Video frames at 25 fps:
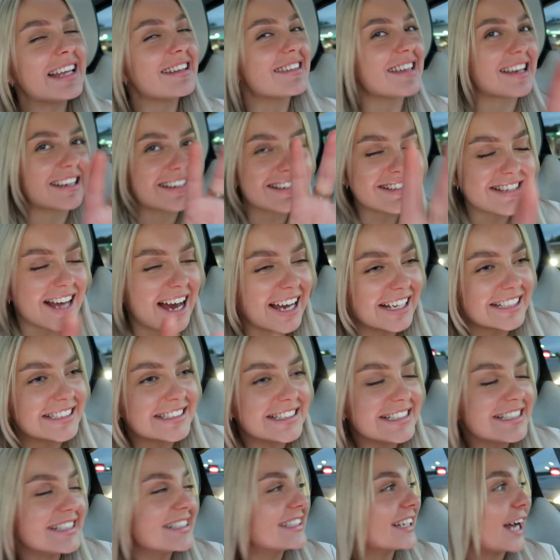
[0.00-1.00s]
It's
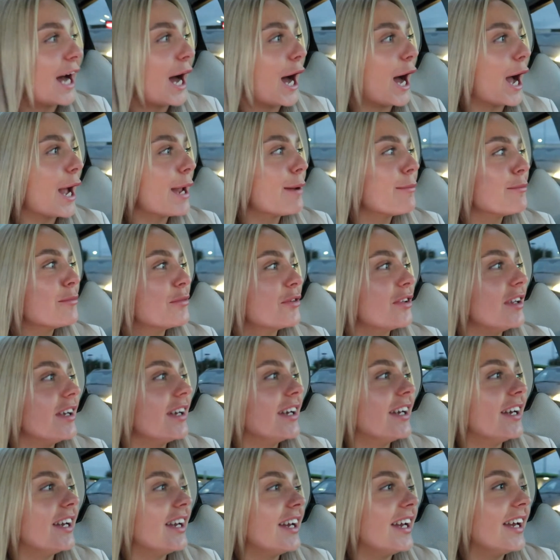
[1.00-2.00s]
exciting times.
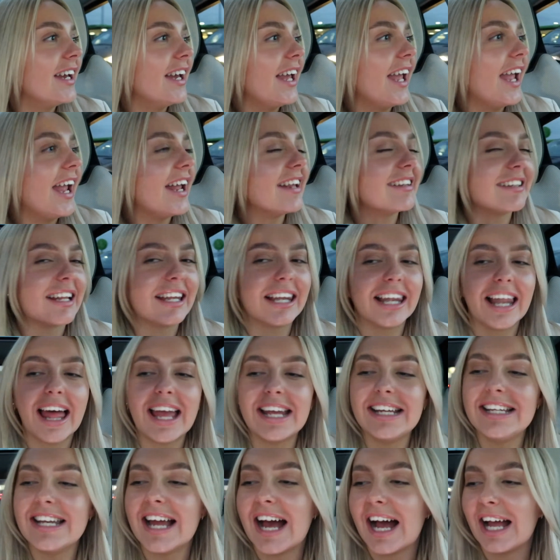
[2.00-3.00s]
It's a
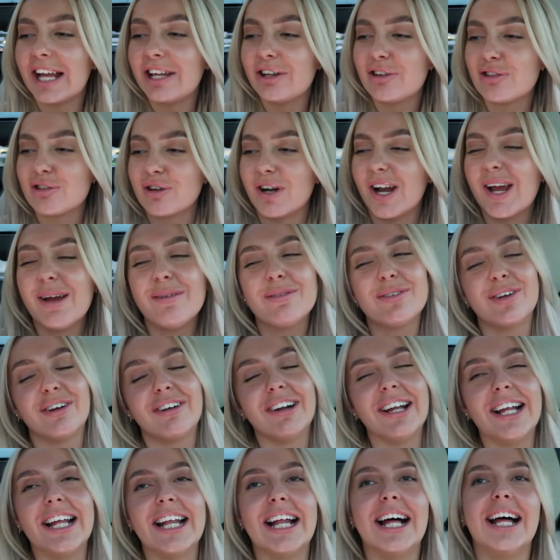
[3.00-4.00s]
late night trip,
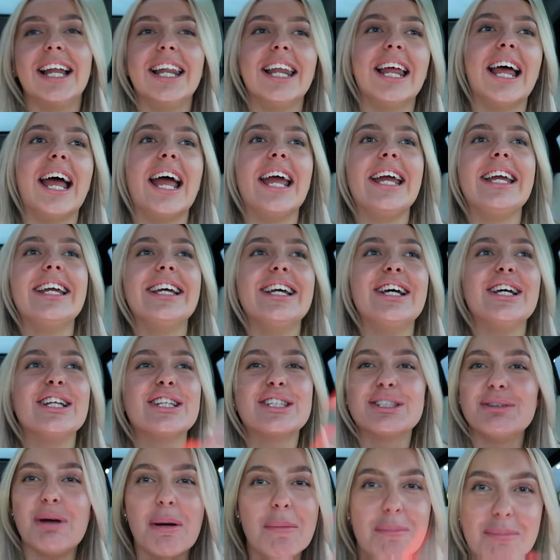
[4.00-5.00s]
sorry that late,
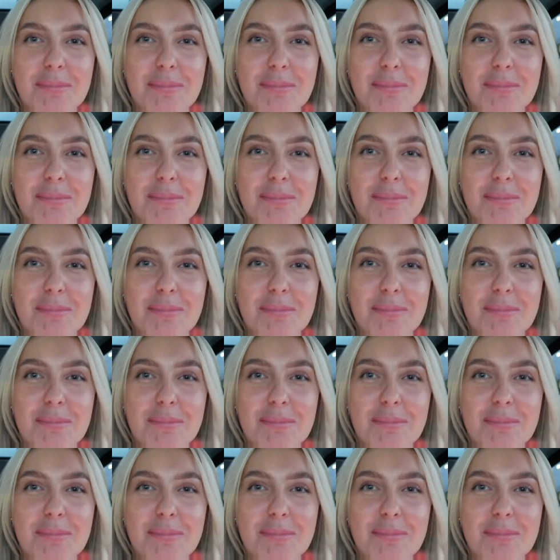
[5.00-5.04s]
to a